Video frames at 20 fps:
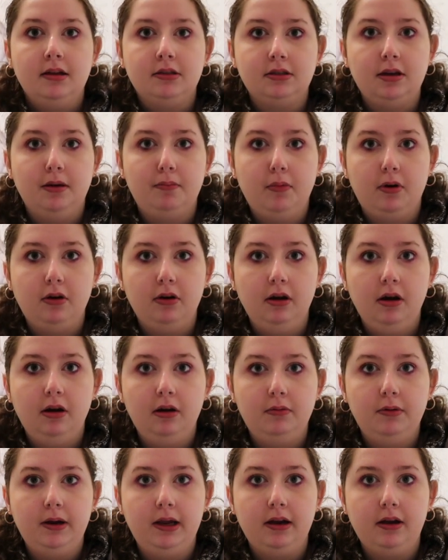
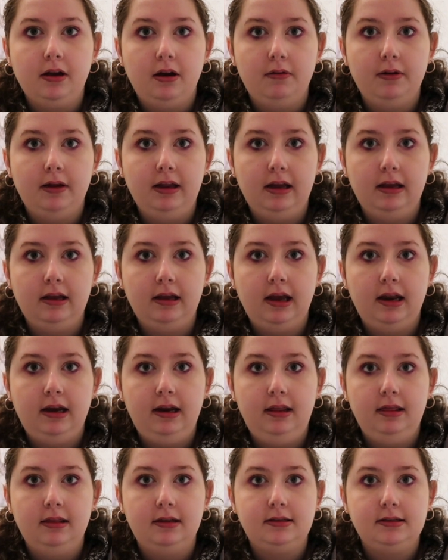Tomorrow we are going and
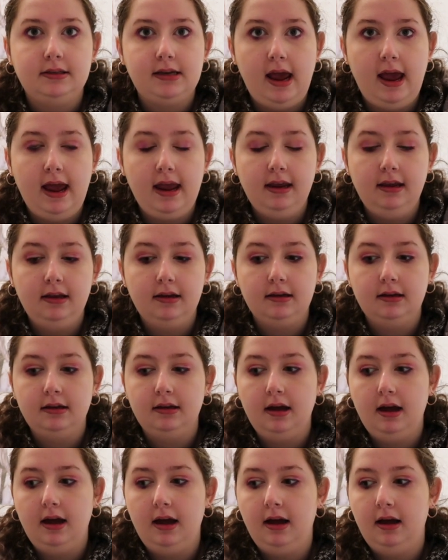getting the
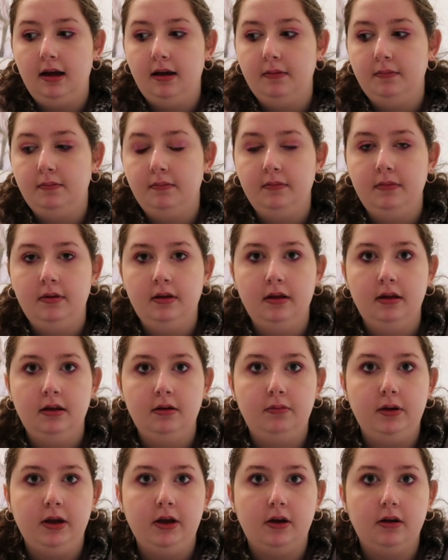tank.
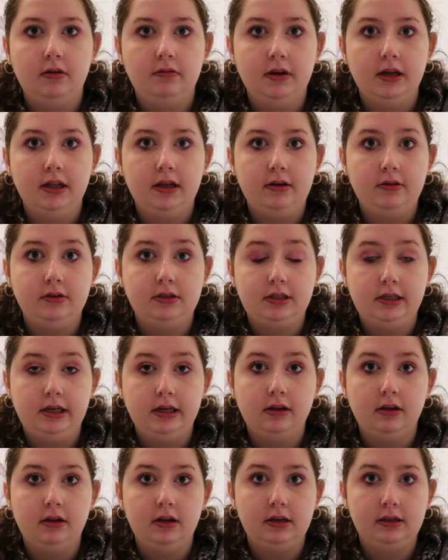We got a really good
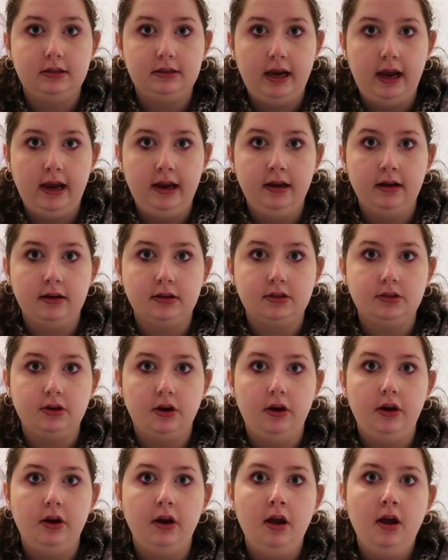deal on a tank,
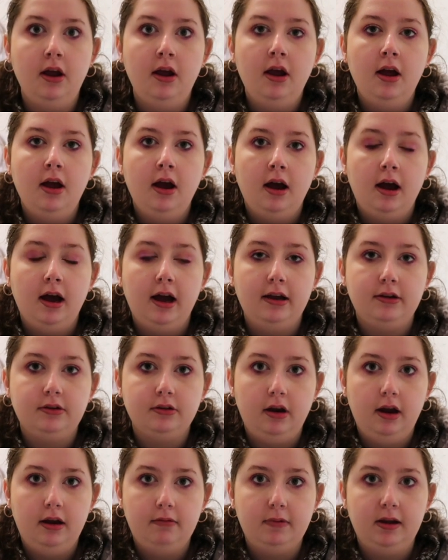so I
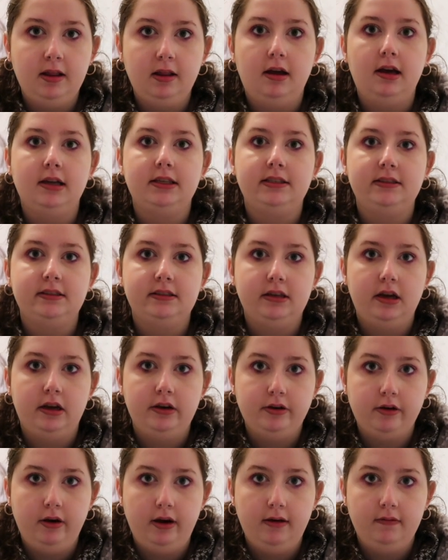don't have my license and I
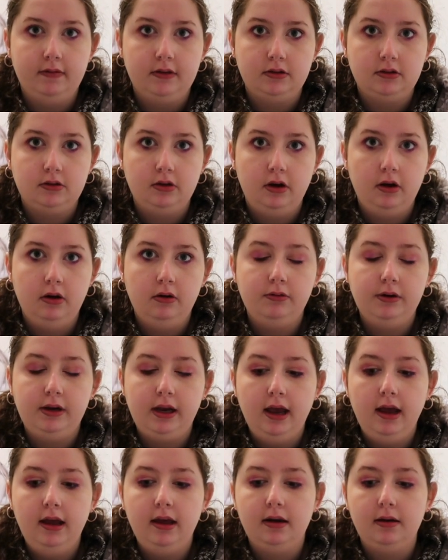don't have the turtle
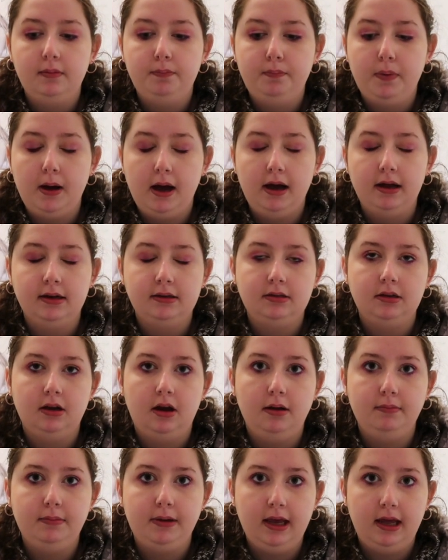yet, but
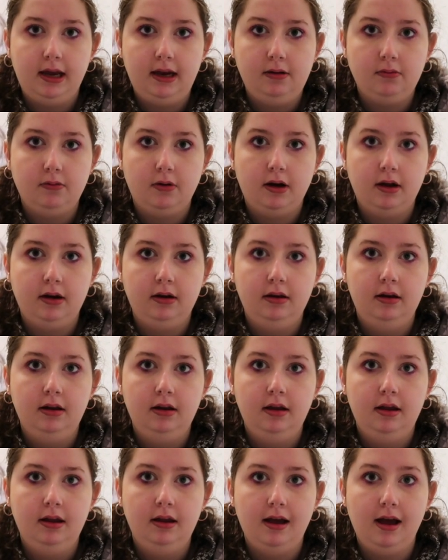I'm getting one.
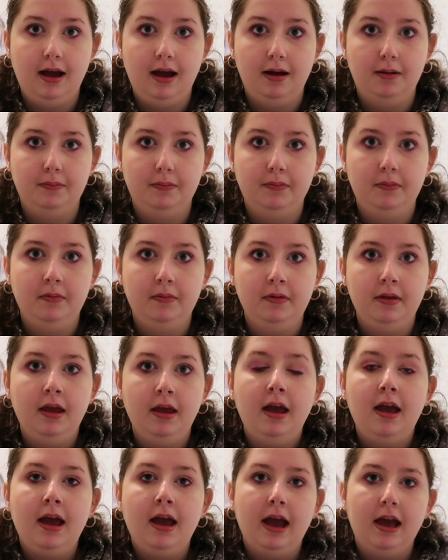
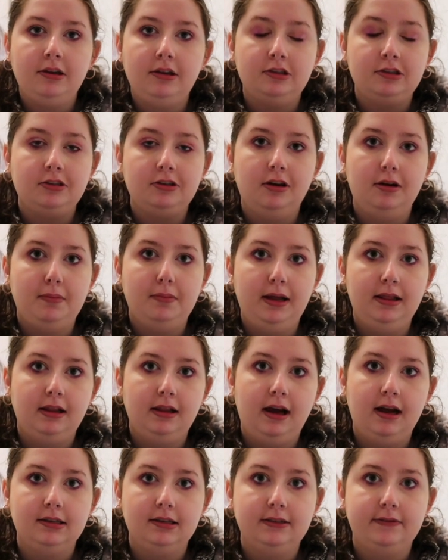As you saw in my
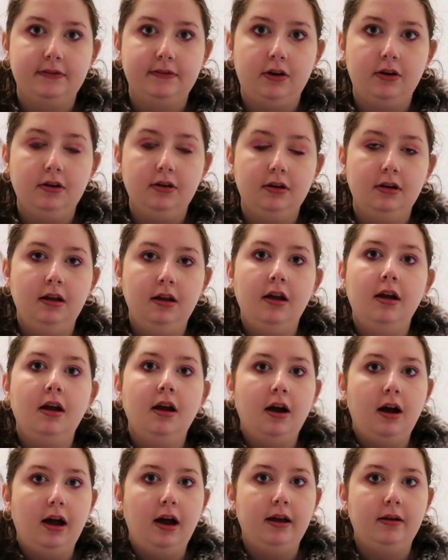last vlog,
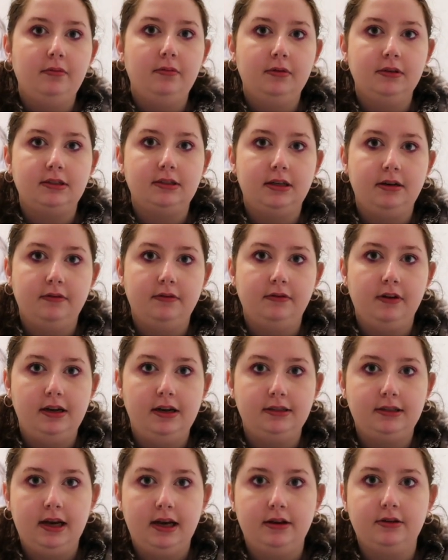I was at a
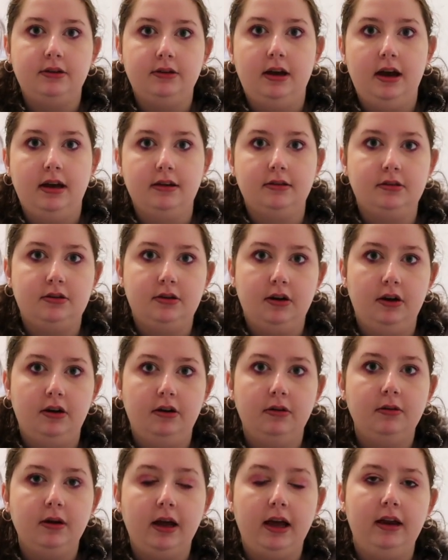friend's house who has a
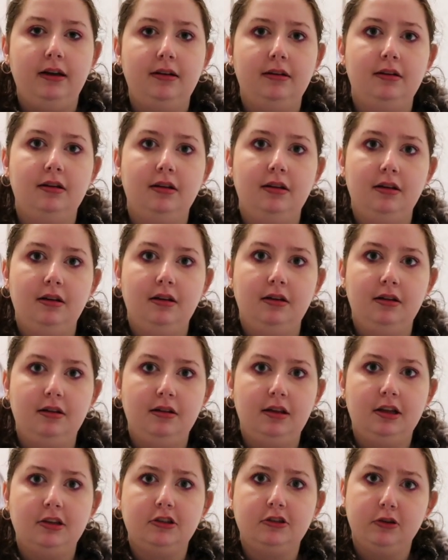turtle, and
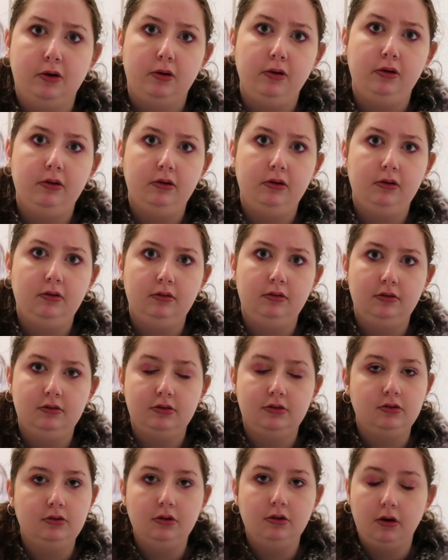they're so,
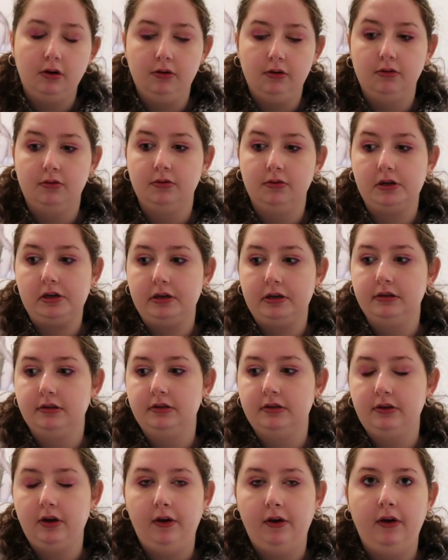so gorgeous,
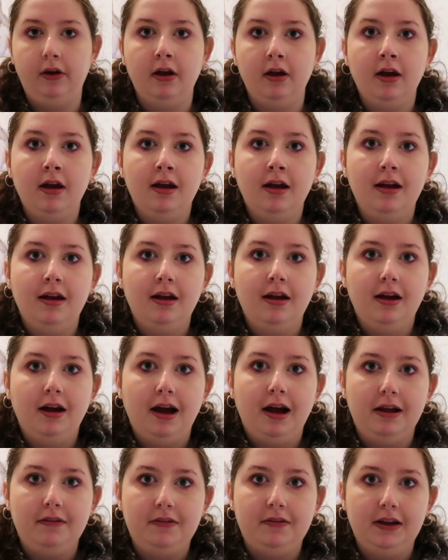so
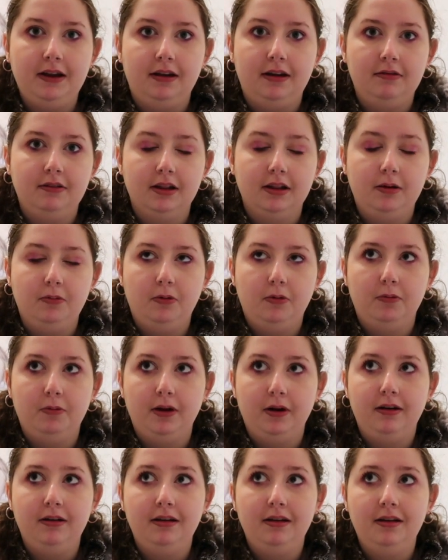I think I really want
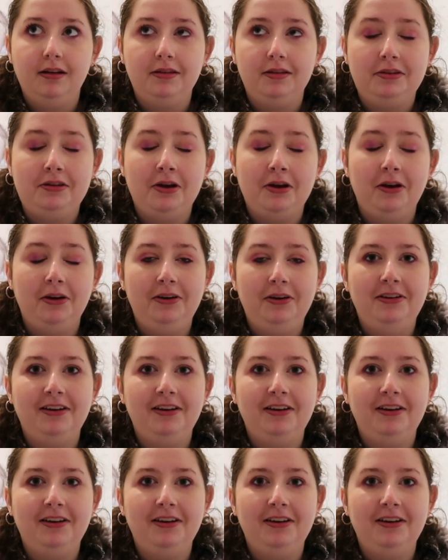one. So